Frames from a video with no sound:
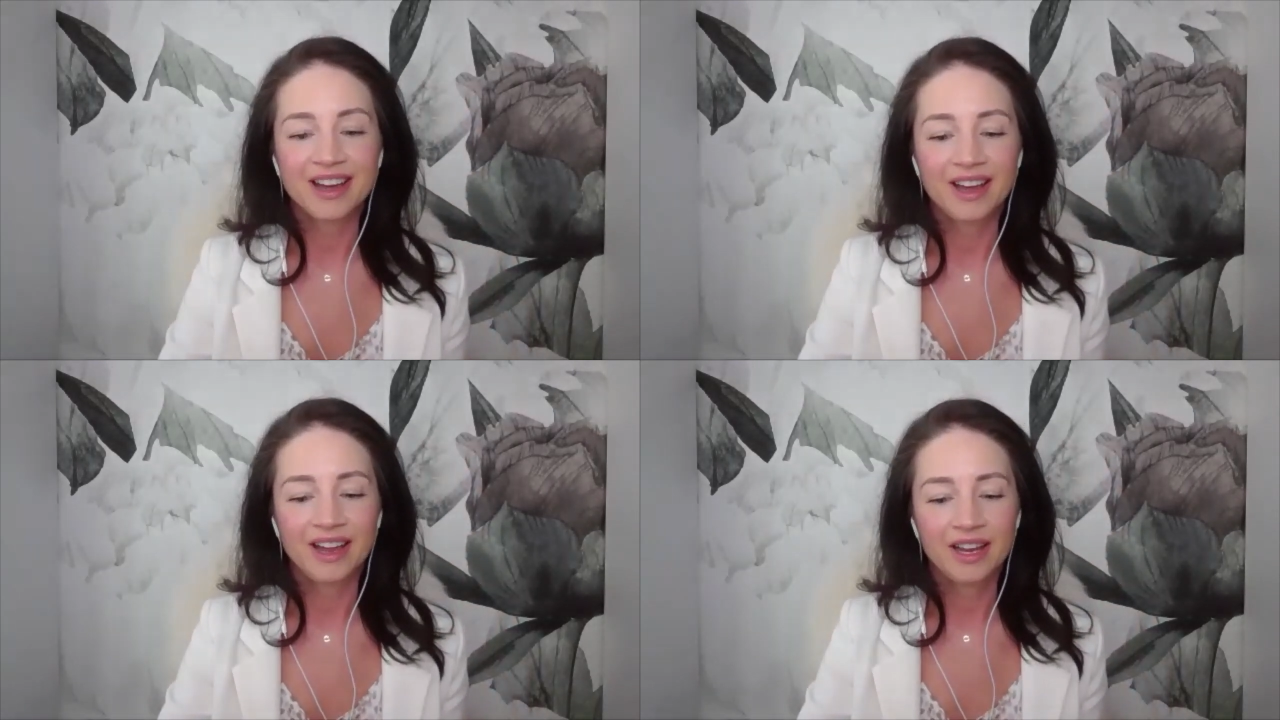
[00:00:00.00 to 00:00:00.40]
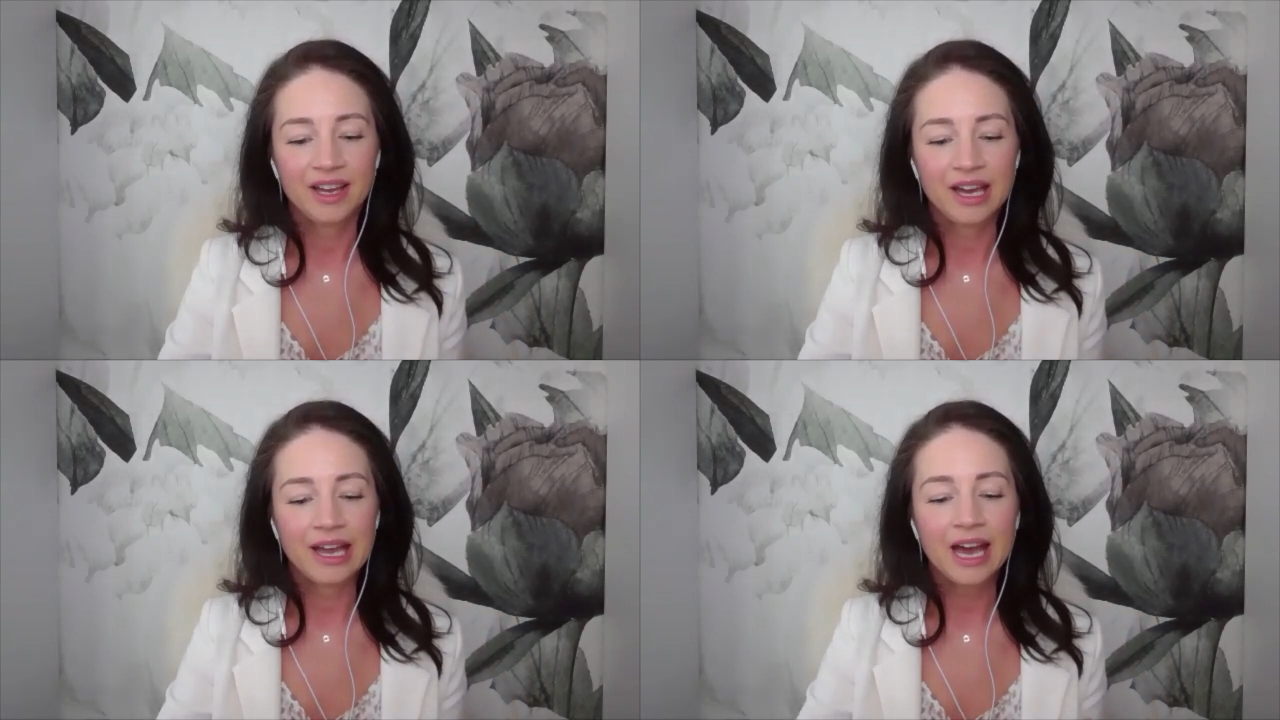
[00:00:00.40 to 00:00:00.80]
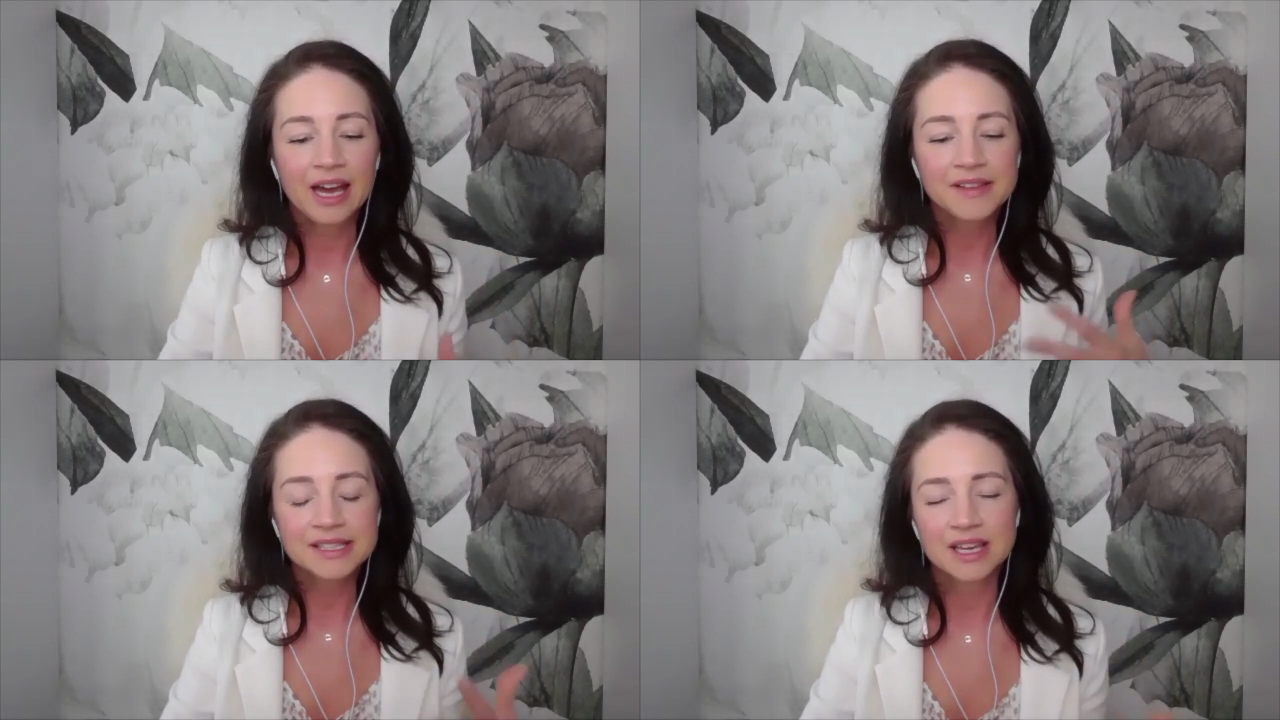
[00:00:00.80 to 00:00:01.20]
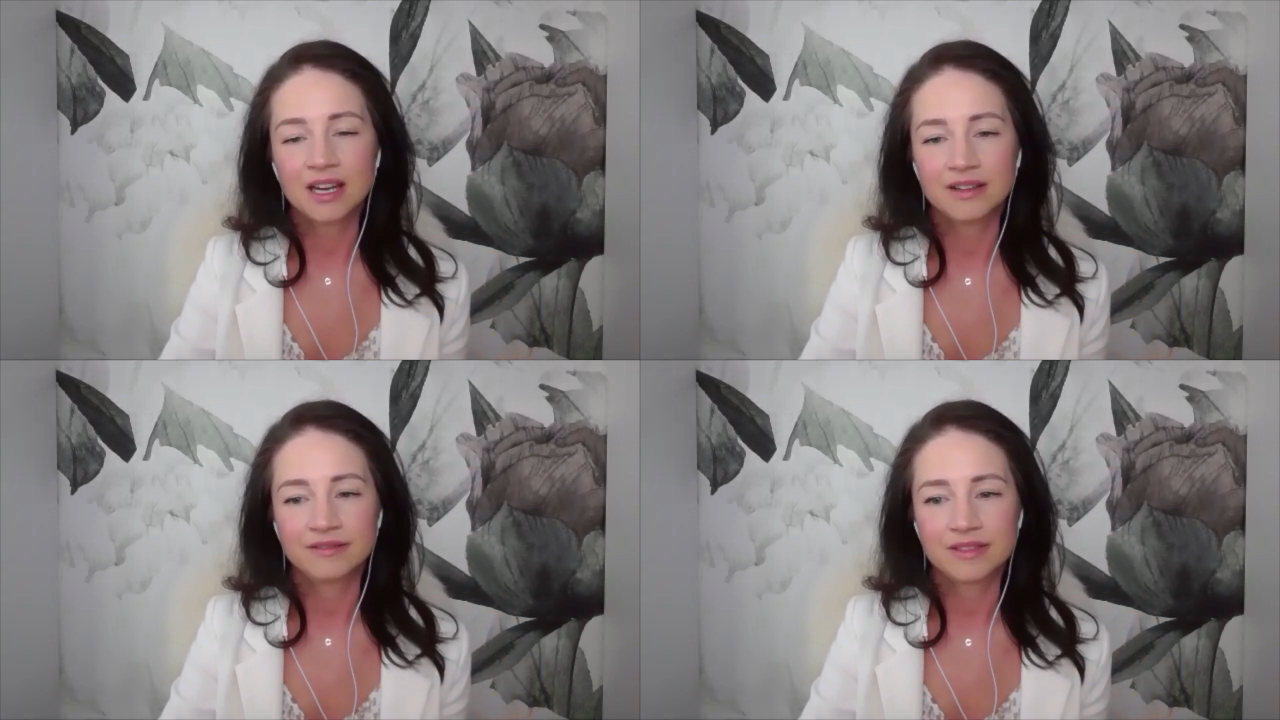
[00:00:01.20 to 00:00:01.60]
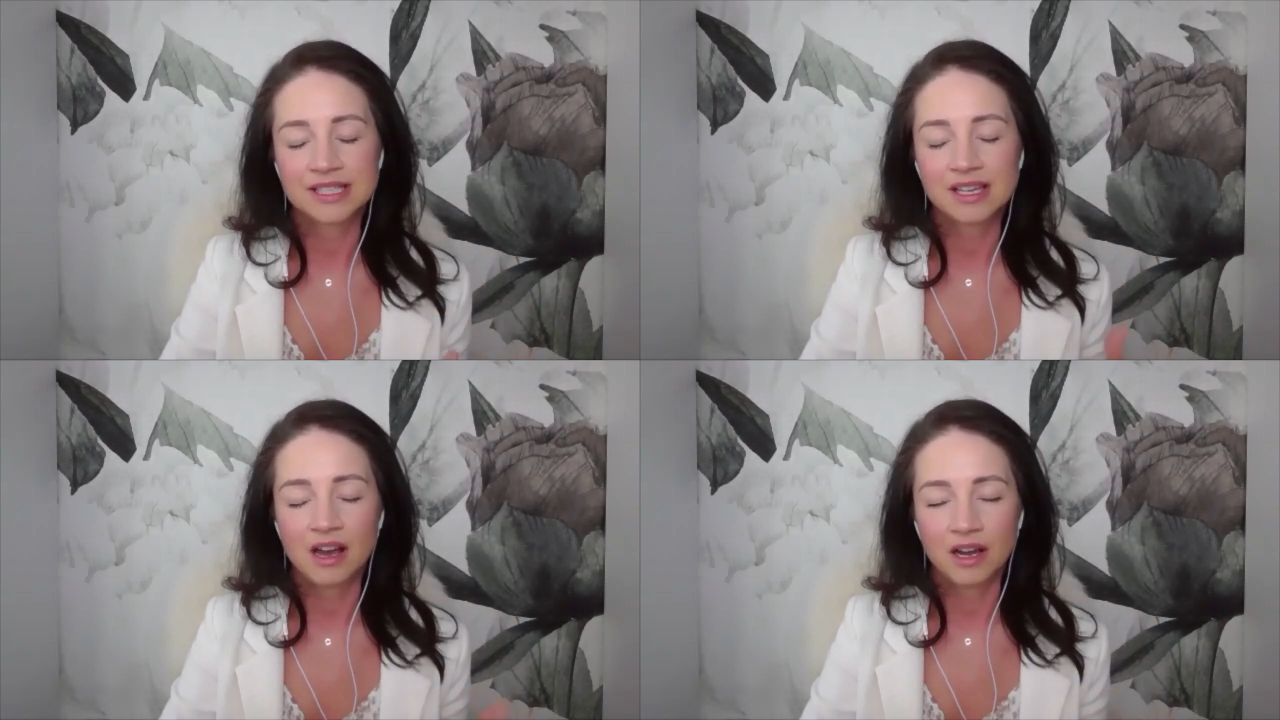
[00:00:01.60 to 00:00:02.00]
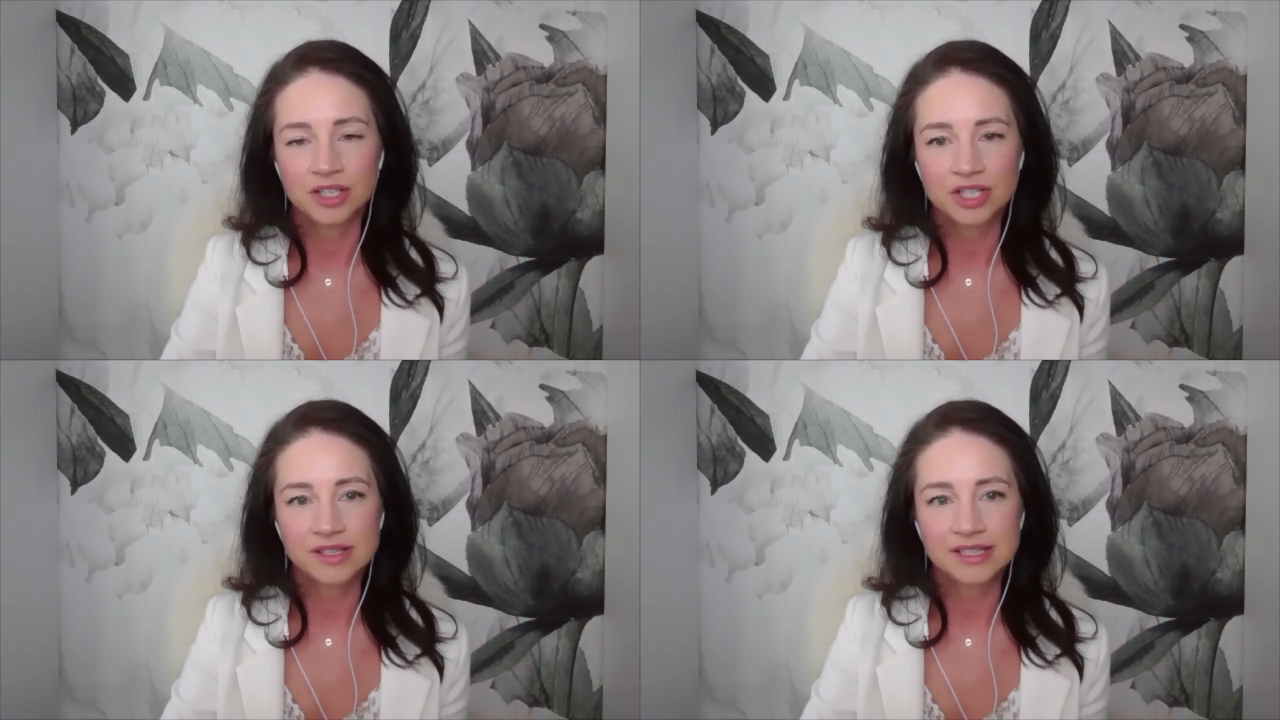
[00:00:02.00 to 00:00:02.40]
I had this kind of this hunch,